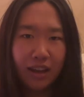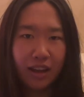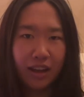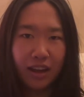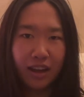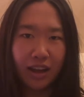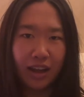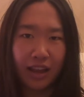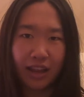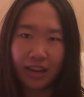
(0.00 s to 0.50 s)

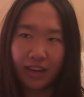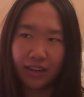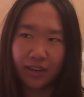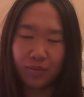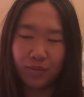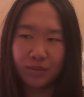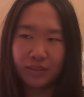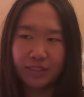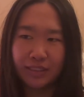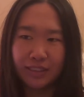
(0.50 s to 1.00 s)
I
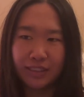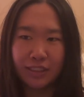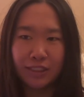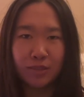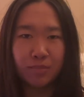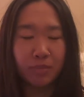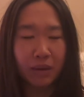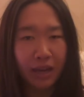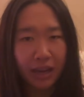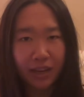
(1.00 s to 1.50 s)
was
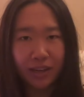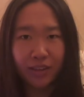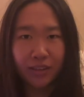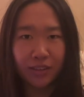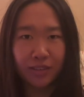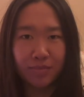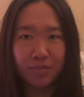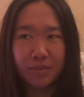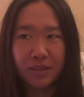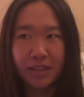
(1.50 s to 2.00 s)

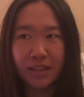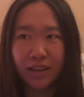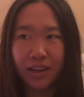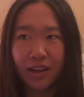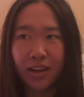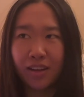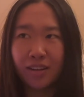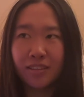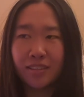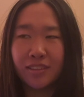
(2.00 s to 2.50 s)
inspired
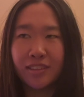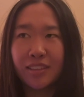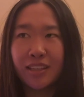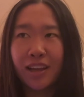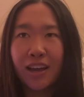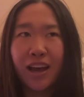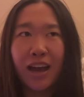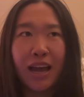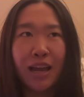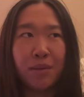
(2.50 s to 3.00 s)
because
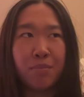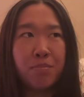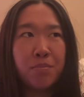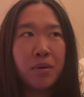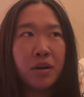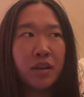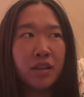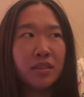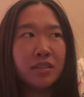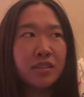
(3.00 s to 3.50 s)
I
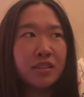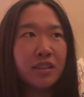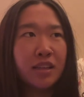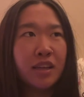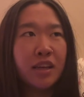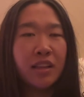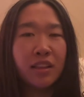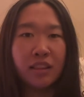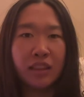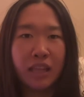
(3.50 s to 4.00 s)
put
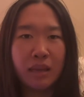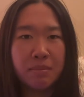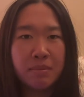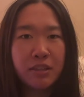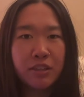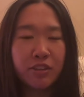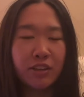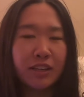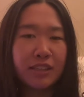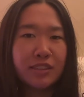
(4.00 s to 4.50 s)

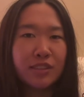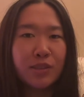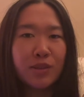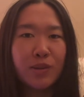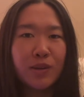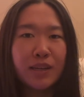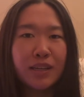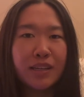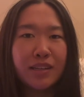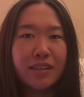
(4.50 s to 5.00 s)
lemongrass
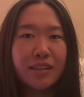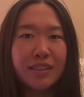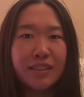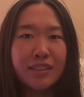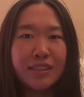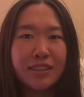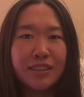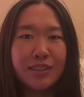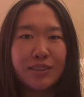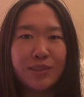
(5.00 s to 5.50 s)
oil
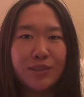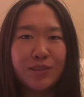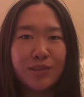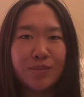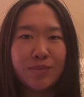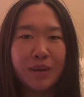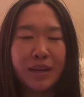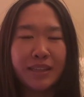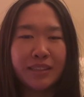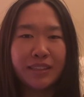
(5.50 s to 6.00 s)
into
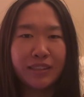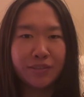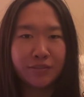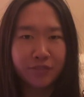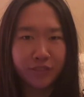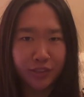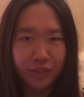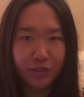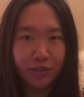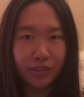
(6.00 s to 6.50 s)
my
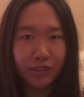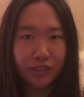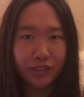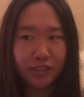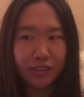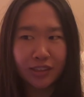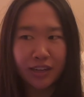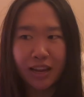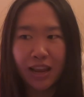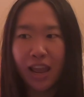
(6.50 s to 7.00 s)

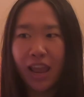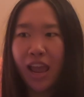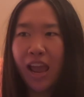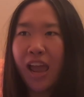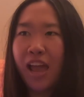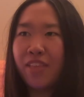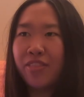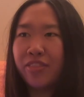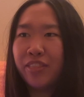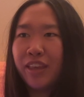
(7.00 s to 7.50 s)
diffuser,
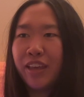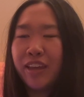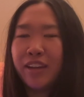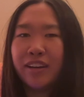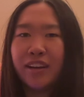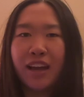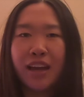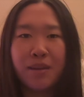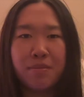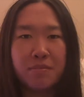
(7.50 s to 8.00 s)
and
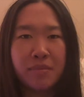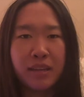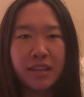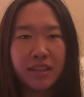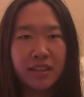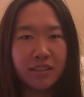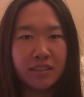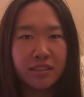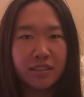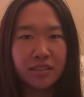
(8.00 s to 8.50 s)
then I
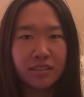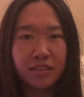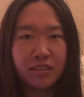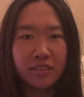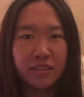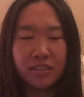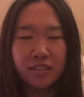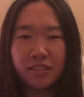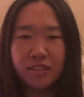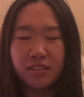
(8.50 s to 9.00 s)
made
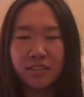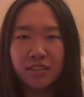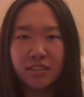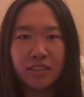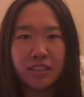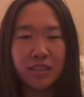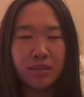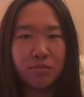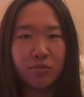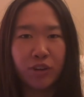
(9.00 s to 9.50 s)

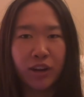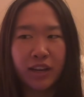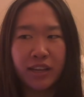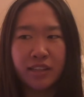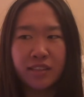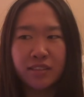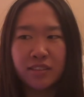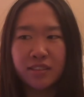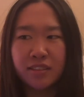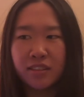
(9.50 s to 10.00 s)
steamed
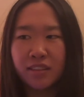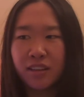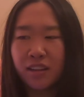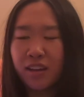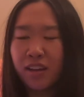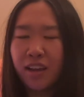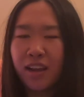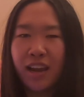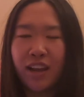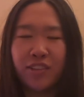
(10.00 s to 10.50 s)
rice,
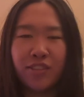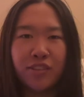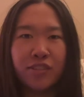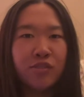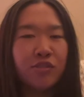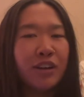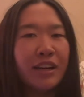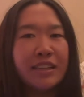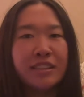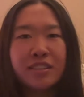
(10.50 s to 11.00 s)
and the
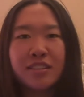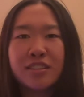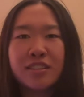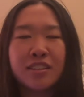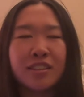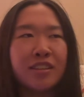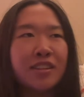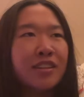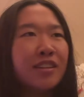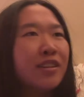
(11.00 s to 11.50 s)
rice
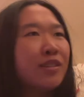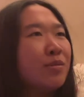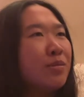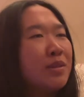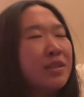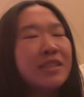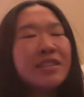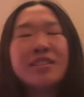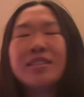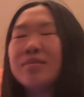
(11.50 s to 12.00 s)
cooker
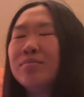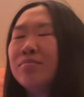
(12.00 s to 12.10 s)
was